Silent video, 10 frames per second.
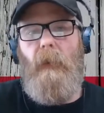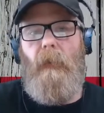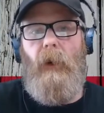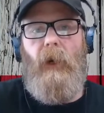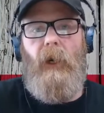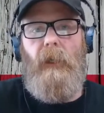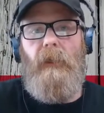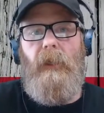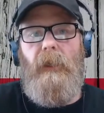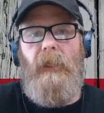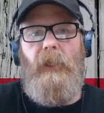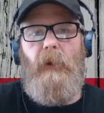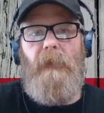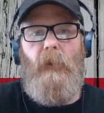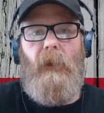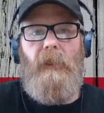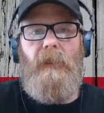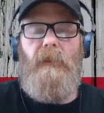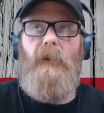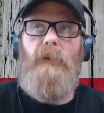but you know, if you want to,
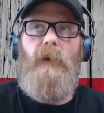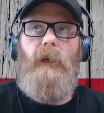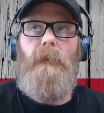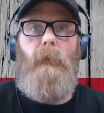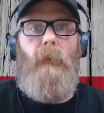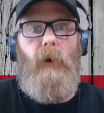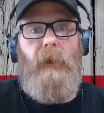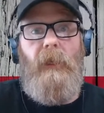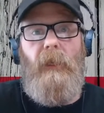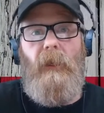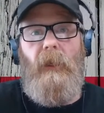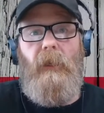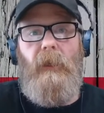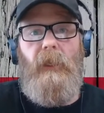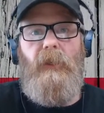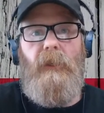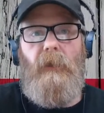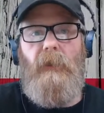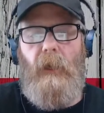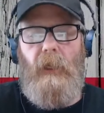you start talking about marketing, and then you start
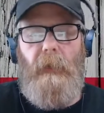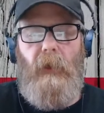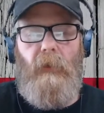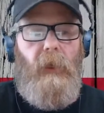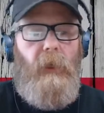talking about,